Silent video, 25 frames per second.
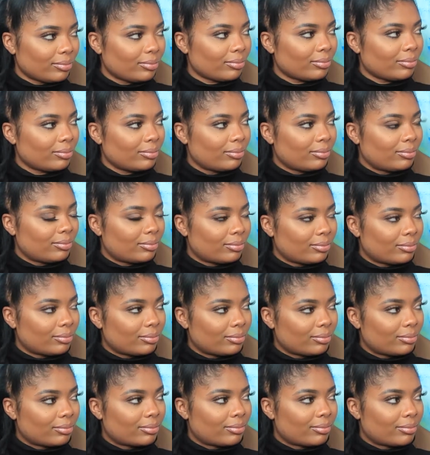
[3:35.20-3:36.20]

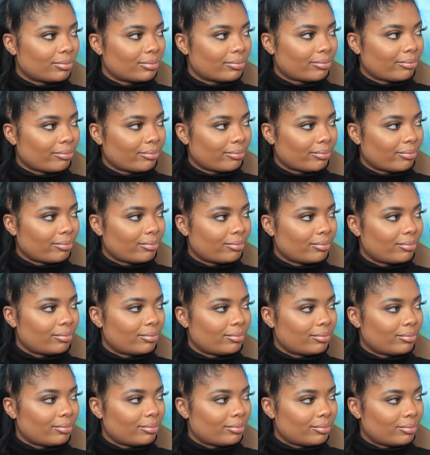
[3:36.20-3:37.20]

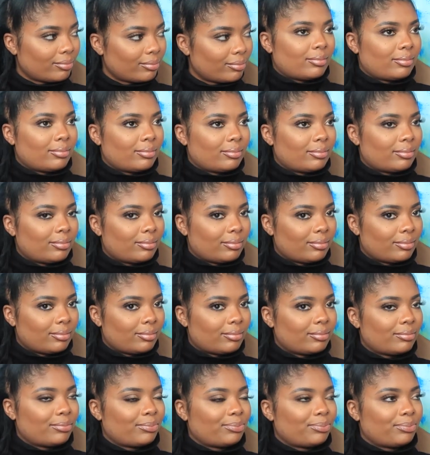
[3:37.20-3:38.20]

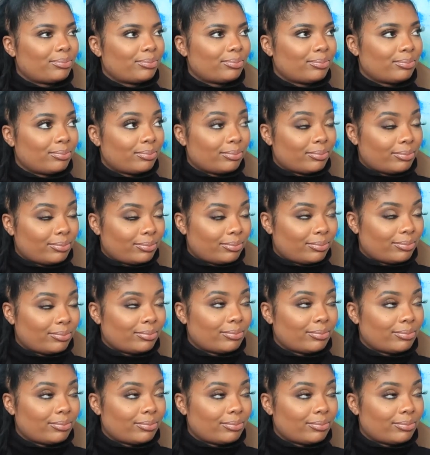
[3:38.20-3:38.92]
[no speech]